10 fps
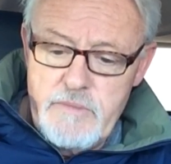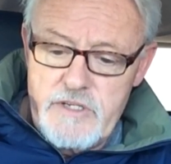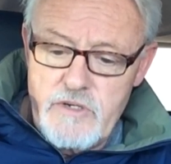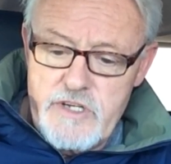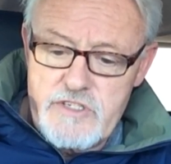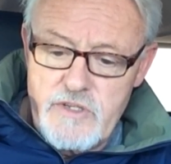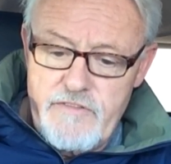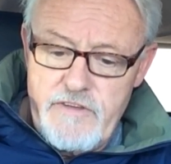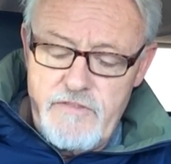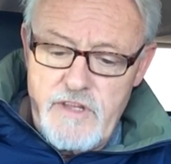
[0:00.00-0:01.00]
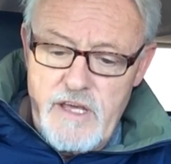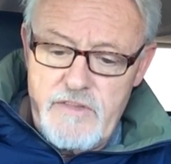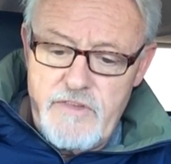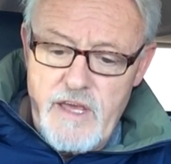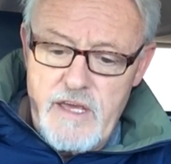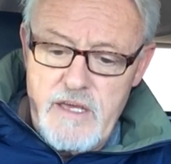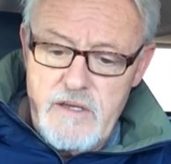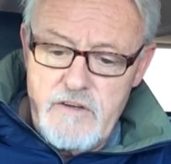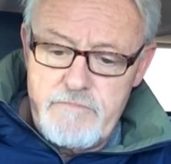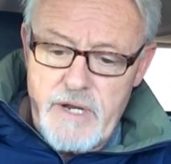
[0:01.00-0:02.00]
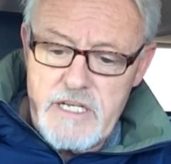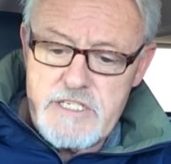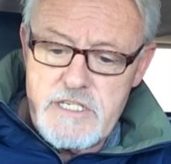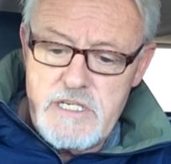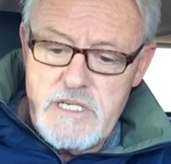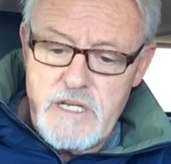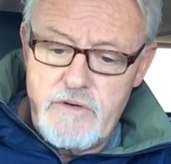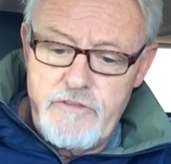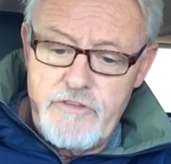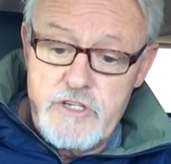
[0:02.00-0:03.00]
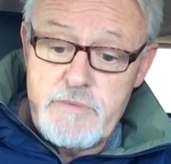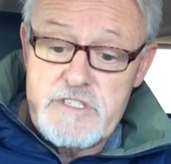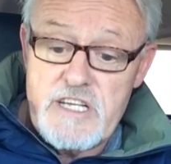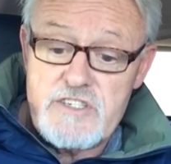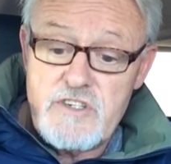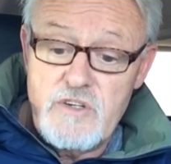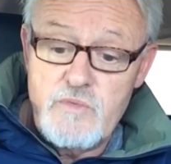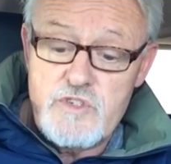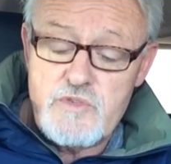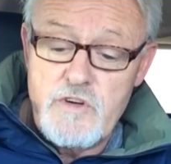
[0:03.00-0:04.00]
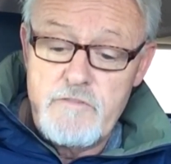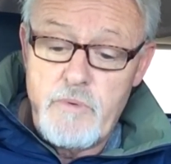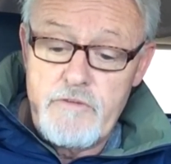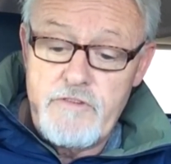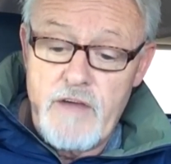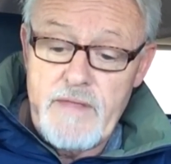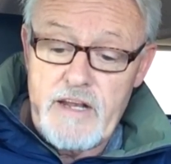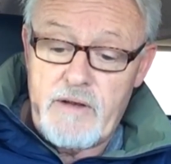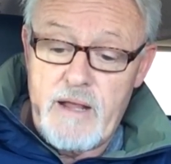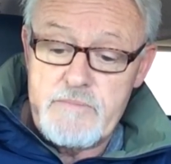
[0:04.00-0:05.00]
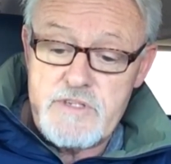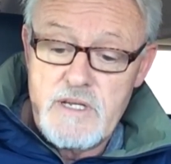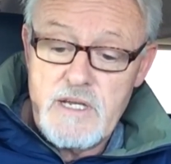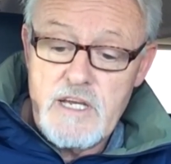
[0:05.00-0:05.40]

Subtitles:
My dog is on the 58th day of pregnancy and her reverse progesterone was 12.5 nanograms.